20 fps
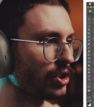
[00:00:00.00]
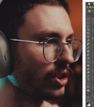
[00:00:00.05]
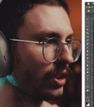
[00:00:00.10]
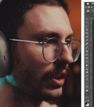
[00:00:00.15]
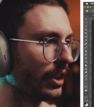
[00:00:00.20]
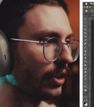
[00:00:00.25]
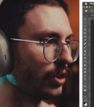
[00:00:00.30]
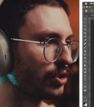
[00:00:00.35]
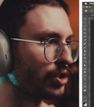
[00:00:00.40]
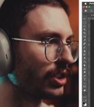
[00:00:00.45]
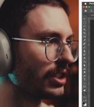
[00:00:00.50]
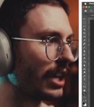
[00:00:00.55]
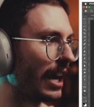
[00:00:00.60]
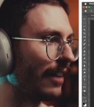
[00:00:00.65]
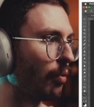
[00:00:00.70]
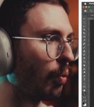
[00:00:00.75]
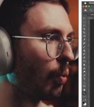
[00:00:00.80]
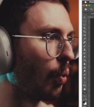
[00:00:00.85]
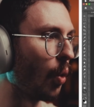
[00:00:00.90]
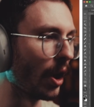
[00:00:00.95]
it'll just
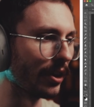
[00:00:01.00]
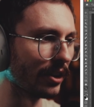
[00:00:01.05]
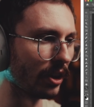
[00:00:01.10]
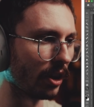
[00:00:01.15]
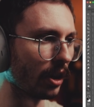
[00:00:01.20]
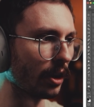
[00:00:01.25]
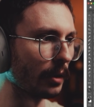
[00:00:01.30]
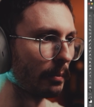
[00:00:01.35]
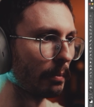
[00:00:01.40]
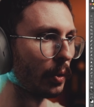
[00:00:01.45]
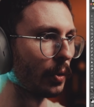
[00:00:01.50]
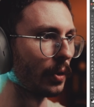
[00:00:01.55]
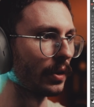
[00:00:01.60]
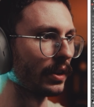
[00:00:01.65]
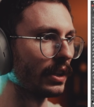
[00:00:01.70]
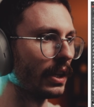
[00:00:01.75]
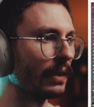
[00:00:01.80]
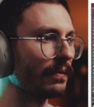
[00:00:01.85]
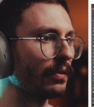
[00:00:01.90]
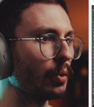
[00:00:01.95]
have one artboard, and
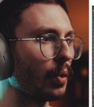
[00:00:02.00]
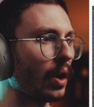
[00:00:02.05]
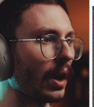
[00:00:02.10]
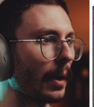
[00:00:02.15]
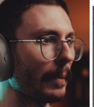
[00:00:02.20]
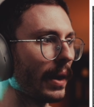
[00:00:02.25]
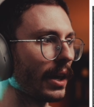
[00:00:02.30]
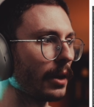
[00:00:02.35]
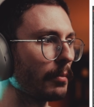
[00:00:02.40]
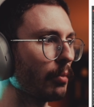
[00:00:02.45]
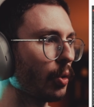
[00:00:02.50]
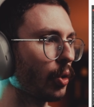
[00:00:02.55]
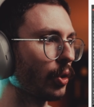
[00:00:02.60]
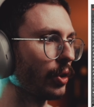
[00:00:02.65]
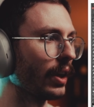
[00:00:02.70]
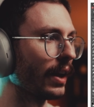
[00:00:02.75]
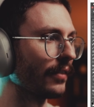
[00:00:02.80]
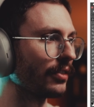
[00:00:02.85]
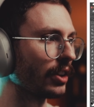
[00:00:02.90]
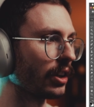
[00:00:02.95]
if you want to make more, you
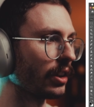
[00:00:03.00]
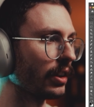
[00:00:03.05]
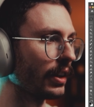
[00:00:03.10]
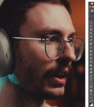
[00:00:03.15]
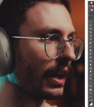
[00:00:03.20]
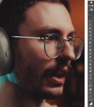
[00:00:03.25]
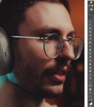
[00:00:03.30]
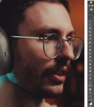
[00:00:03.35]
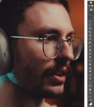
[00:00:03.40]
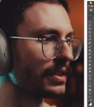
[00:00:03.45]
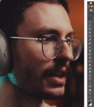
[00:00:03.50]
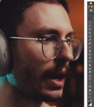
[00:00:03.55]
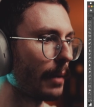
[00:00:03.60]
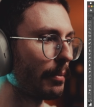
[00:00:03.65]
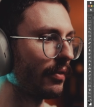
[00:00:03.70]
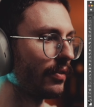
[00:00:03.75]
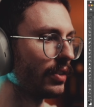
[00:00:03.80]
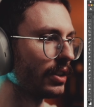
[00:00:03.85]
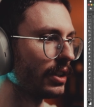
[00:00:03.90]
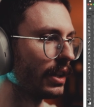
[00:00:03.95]
have to click on the top
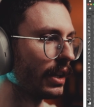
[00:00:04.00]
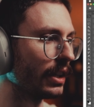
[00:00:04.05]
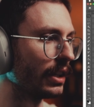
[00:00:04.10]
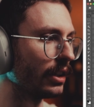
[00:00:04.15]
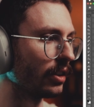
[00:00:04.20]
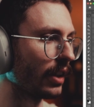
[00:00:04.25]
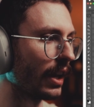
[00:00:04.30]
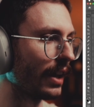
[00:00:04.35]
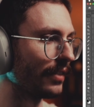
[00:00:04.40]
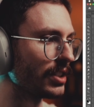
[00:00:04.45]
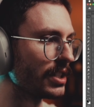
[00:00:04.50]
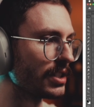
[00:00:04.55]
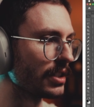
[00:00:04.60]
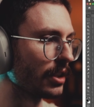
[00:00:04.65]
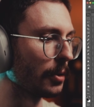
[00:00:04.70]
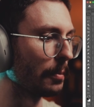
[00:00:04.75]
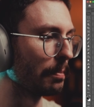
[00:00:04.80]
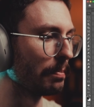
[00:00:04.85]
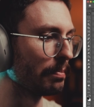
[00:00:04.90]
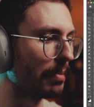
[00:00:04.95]
of it, and it'll have these
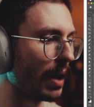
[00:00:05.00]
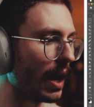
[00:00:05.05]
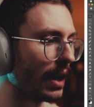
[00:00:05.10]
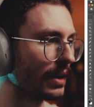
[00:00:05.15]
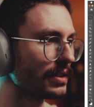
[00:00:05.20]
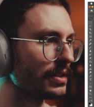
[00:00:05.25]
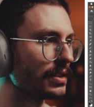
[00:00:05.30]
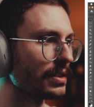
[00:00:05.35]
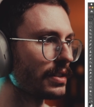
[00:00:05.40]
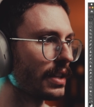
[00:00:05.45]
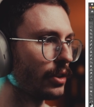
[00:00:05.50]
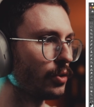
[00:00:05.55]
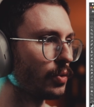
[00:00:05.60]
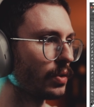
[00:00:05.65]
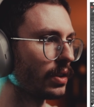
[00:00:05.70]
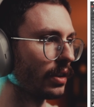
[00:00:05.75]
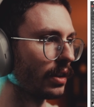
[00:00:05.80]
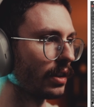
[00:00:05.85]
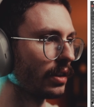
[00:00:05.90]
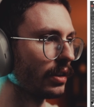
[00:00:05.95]
little boxes that you
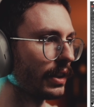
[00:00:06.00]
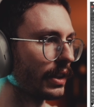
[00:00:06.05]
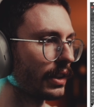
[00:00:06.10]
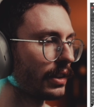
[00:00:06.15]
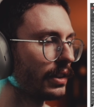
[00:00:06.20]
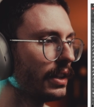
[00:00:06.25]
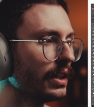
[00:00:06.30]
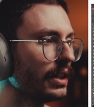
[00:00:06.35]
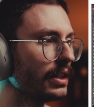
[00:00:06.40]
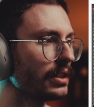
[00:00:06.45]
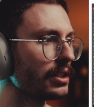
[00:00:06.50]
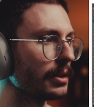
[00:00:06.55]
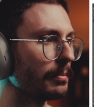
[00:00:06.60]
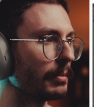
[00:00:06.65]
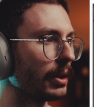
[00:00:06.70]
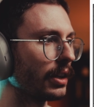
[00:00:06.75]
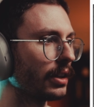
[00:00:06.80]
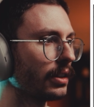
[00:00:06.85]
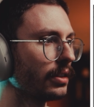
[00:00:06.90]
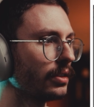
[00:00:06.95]
can click to
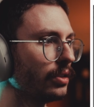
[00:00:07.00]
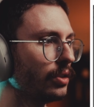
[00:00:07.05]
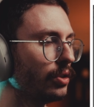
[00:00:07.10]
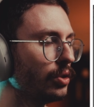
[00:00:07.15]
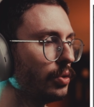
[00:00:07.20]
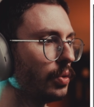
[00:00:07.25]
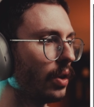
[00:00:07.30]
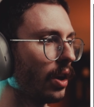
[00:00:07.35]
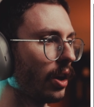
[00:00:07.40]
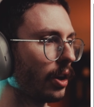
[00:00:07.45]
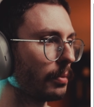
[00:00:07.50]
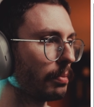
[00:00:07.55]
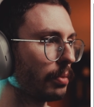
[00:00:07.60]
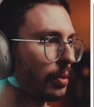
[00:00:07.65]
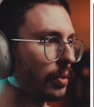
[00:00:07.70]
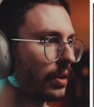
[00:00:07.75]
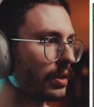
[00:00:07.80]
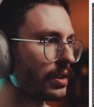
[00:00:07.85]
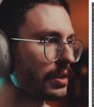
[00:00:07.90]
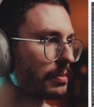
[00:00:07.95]
make new
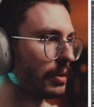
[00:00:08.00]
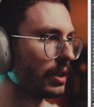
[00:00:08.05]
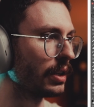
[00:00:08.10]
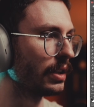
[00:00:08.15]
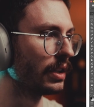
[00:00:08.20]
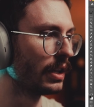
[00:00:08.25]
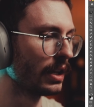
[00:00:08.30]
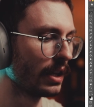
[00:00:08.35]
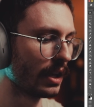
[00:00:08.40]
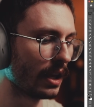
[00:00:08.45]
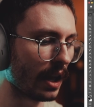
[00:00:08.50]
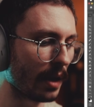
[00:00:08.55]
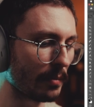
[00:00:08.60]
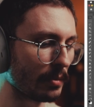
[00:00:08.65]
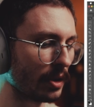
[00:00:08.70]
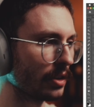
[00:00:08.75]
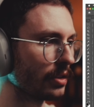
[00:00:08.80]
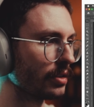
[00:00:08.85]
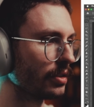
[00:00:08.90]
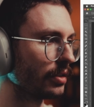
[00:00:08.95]
artboards. But I'm going
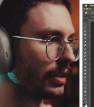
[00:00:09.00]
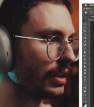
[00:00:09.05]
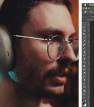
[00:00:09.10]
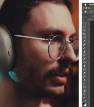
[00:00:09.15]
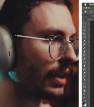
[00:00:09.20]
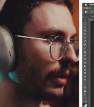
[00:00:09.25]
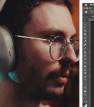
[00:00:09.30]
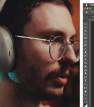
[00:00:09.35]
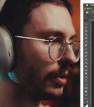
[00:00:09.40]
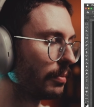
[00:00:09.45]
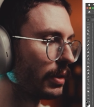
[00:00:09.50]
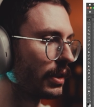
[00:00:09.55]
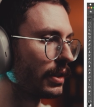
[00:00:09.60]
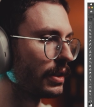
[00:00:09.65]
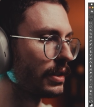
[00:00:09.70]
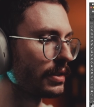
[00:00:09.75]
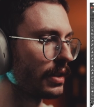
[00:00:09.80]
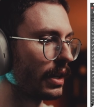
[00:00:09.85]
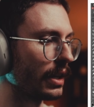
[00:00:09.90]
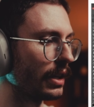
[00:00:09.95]
to delete that one
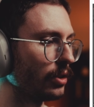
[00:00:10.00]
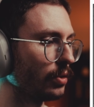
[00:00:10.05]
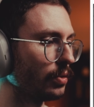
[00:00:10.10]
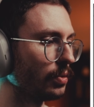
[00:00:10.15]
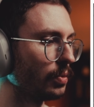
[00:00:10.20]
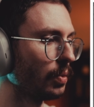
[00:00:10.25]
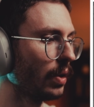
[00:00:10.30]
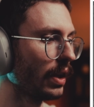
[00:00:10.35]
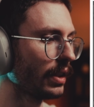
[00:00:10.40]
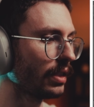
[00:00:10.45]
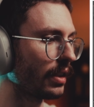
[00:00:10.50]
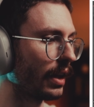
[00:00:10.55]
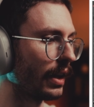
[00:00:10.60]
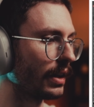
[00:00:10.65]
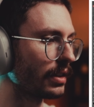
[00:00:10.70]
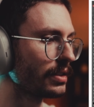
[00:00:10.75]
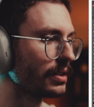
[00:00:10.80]
because I don't want that.